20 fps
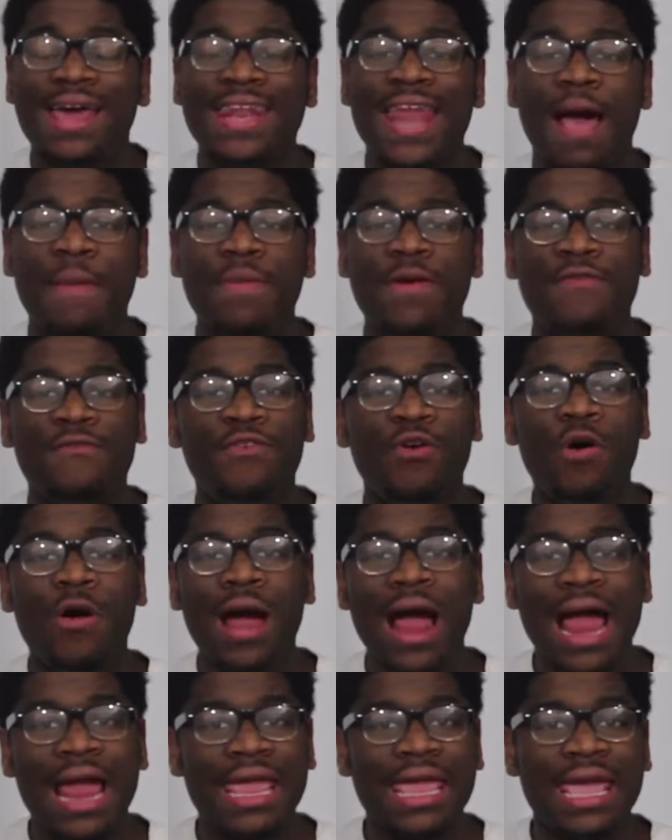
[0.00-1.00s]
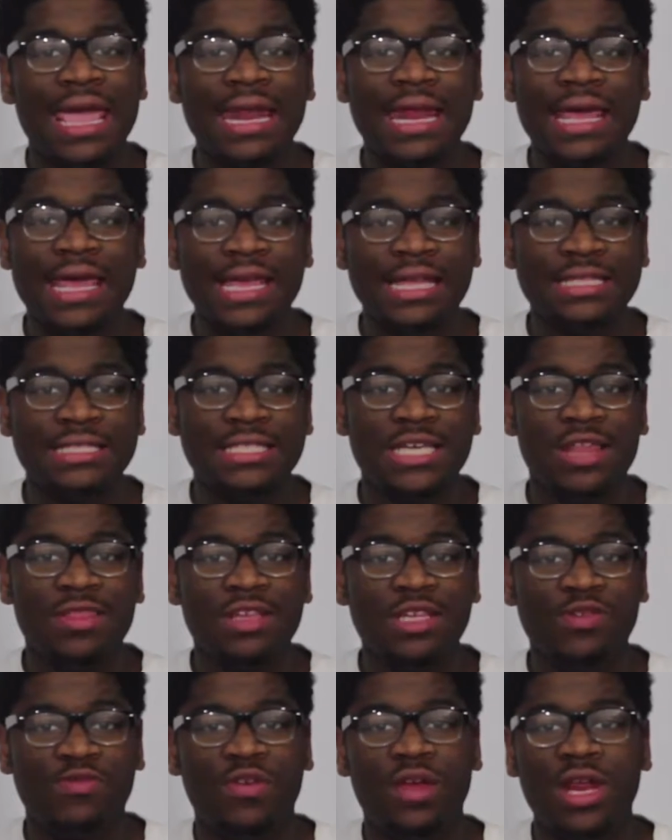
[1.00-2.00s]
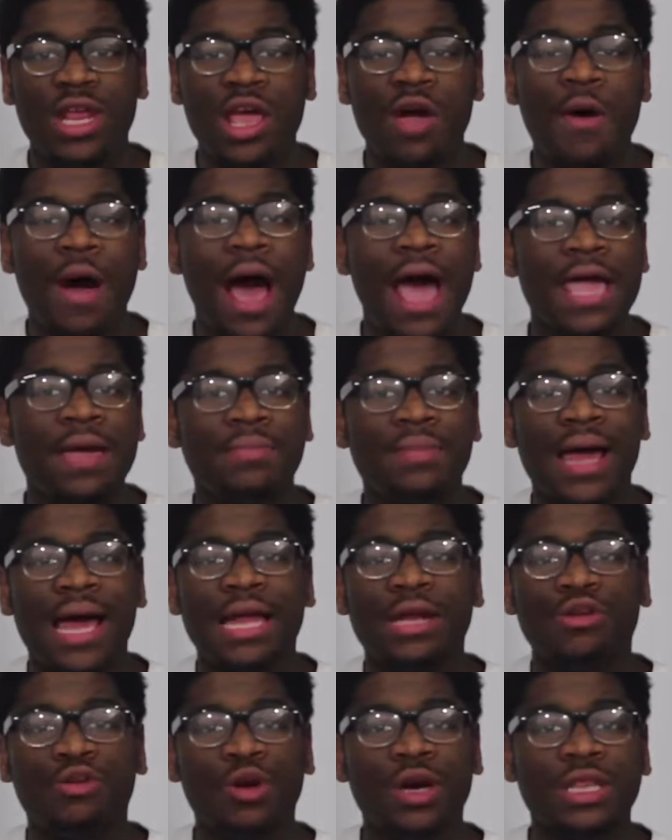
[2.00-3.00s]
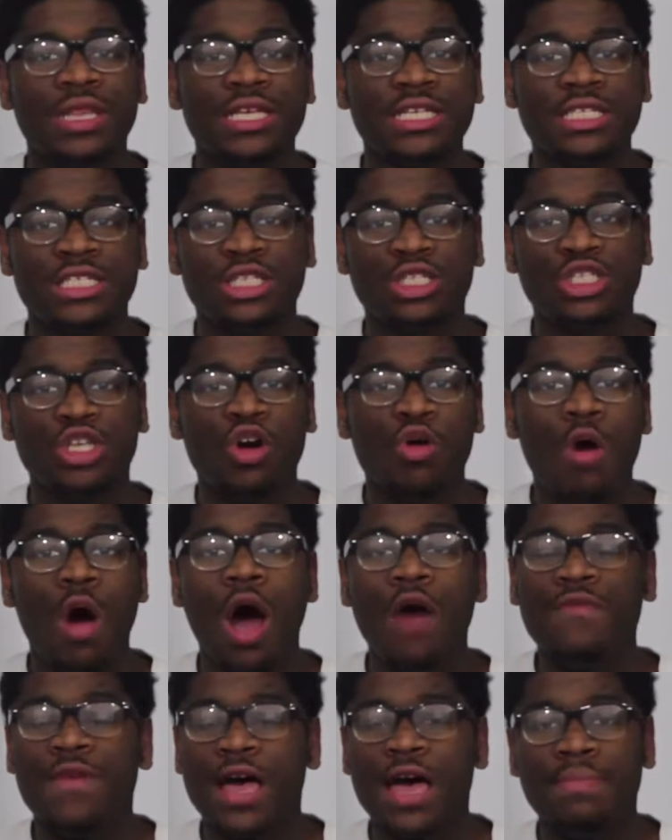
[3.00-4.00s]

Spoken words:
Now, before I get into this video, I am not doing this to show off.